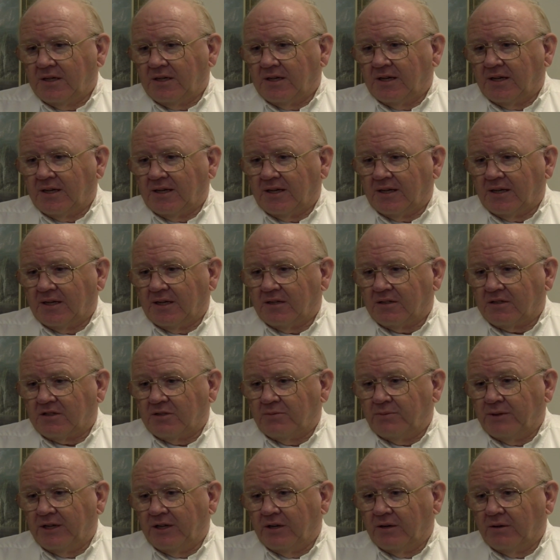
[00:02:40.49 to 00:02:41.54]
uh, to
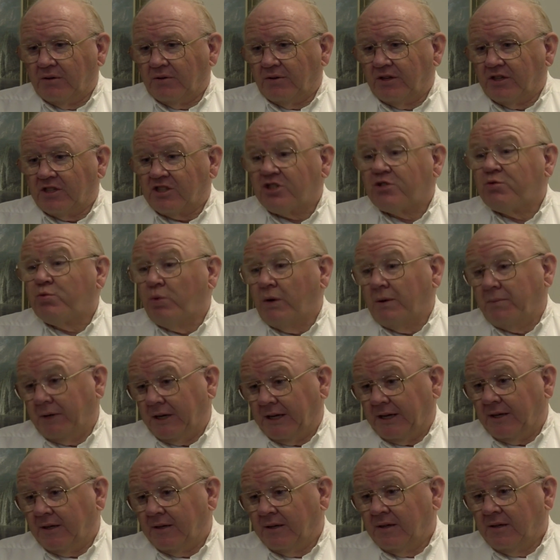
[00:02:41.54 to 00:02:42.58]
be going
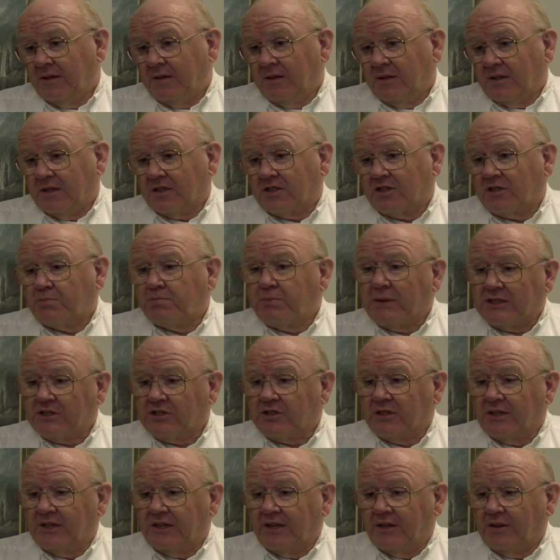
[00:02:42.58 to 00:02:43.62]
swimming,
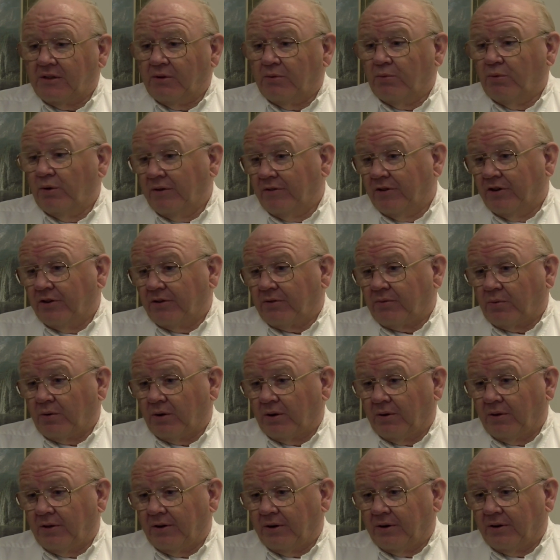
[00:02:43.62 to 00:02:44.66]
especially in the rivers
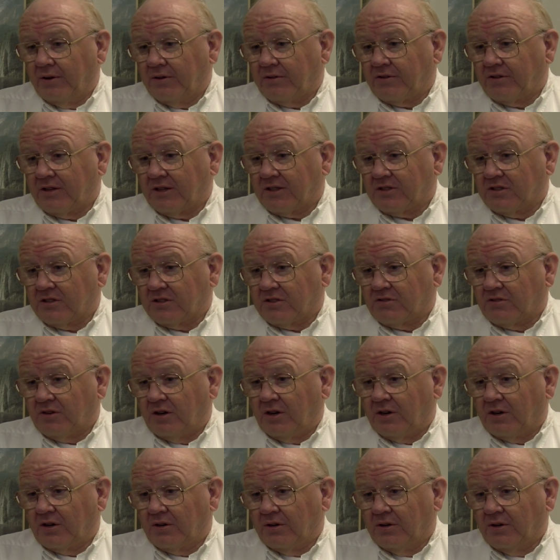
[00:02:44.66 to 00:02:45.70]
where there is such a
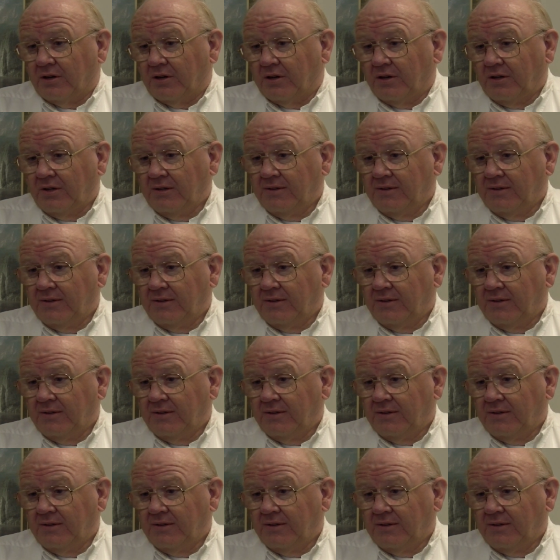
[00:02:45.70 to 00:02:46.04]
strong current.